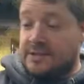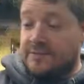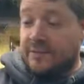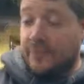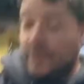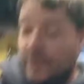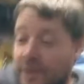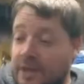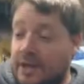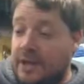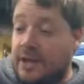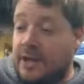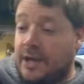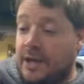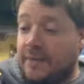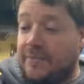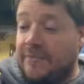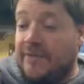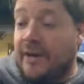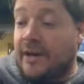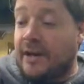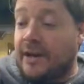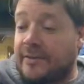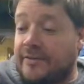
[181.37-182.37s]
for the
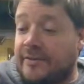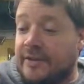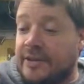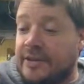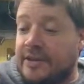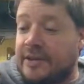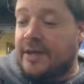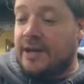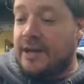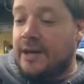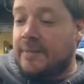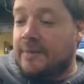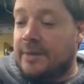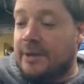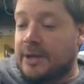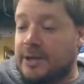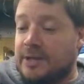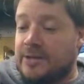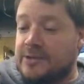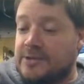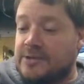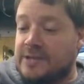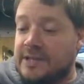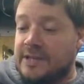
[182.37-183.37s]
fun of it. I'm going to
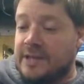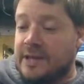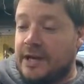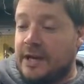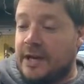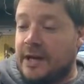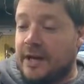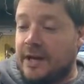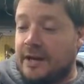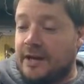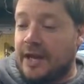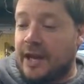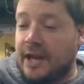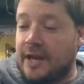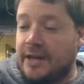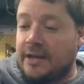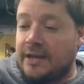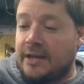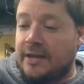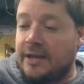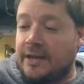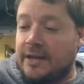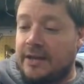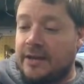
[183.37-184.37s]
use the
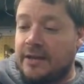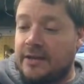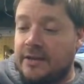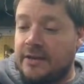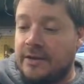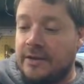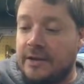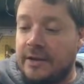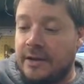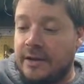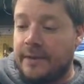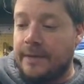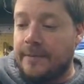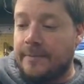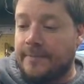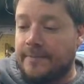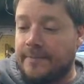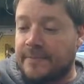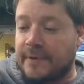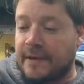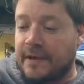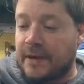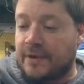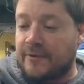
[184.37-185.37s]
K&N
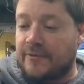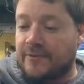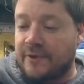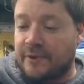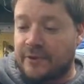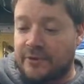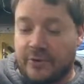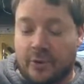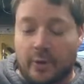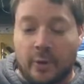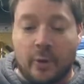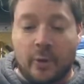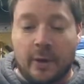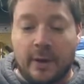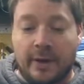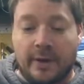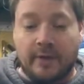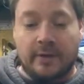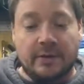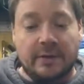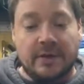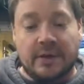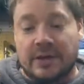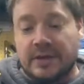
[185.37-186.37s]
air filter
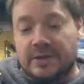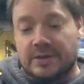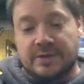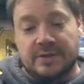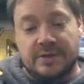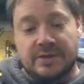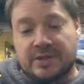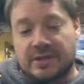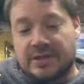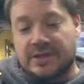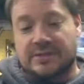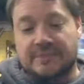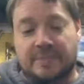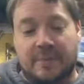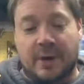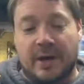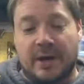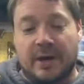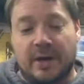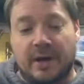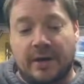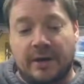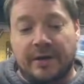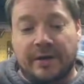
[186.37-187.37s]
oil. Just going to
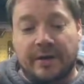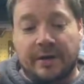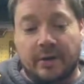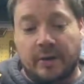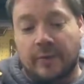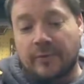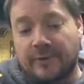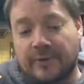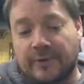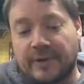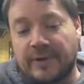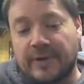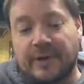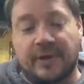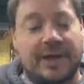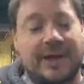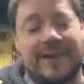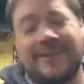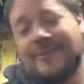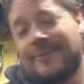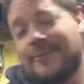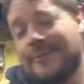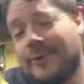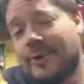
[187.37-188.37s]
spray it on here. Hopefully,
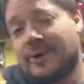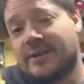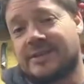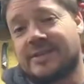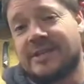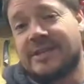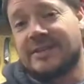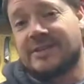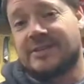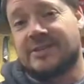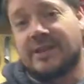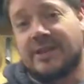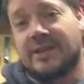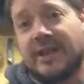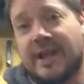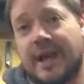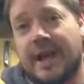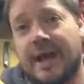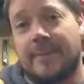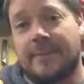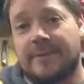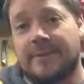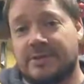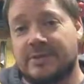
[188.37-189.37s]
worst thing's going to
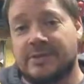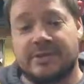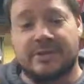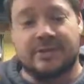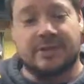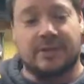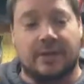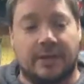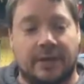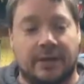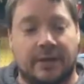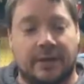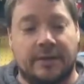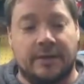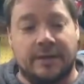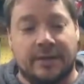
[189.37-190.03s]
happen is just going to